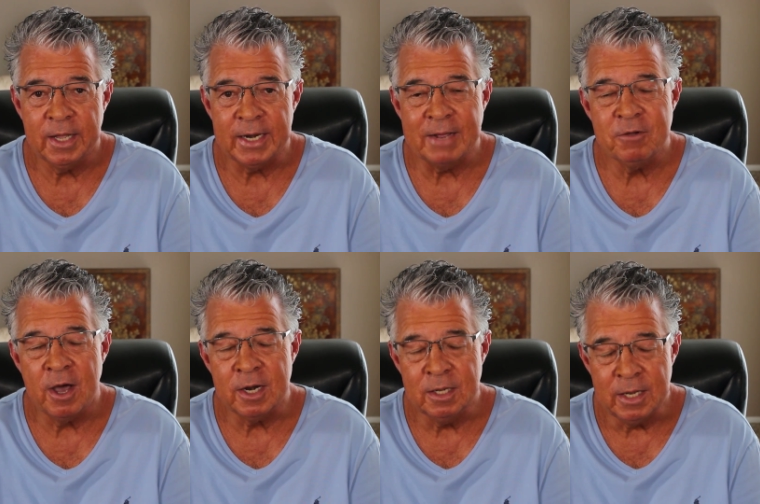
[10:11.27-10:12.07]
And I've
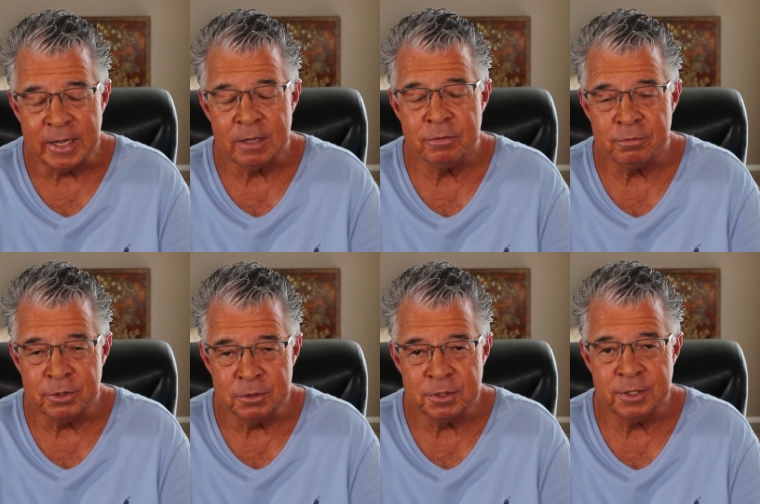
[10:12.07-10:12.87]
got a link
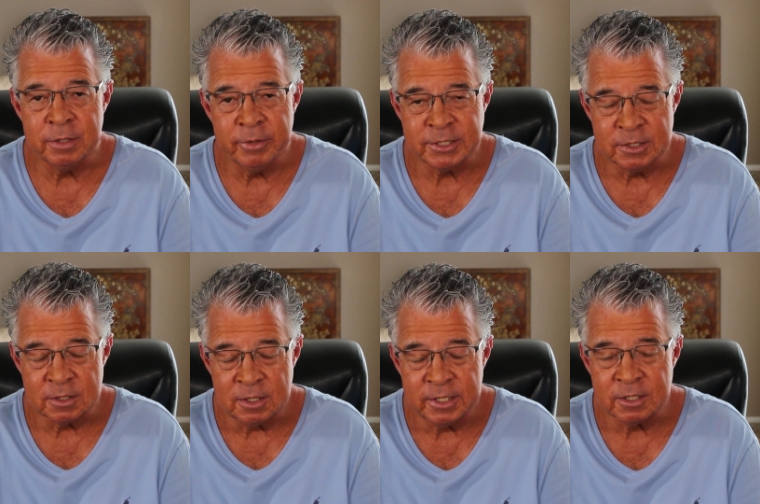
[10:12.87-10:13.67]
through to the original
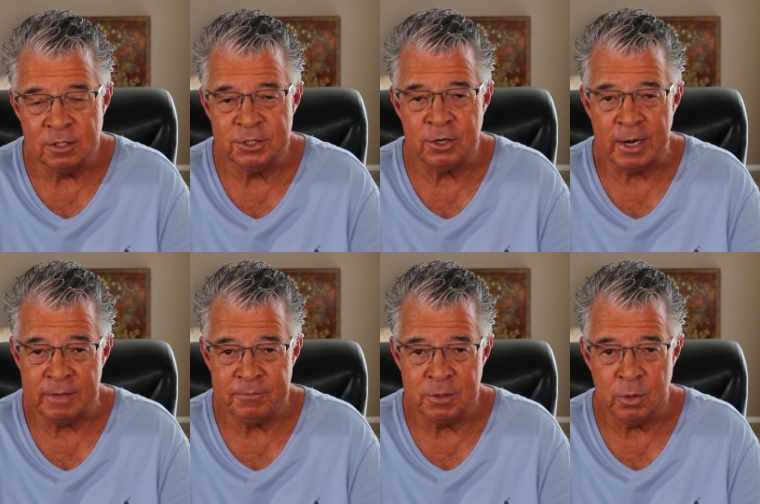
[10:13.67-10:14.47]
clinical
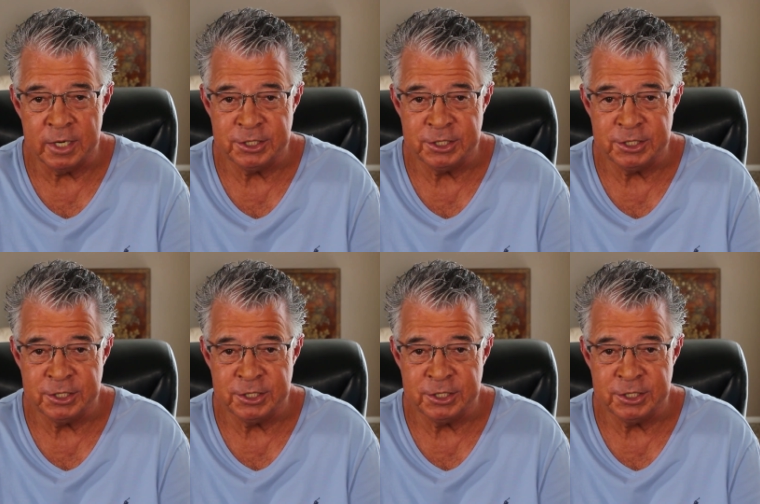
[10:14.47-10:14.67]
trial if you want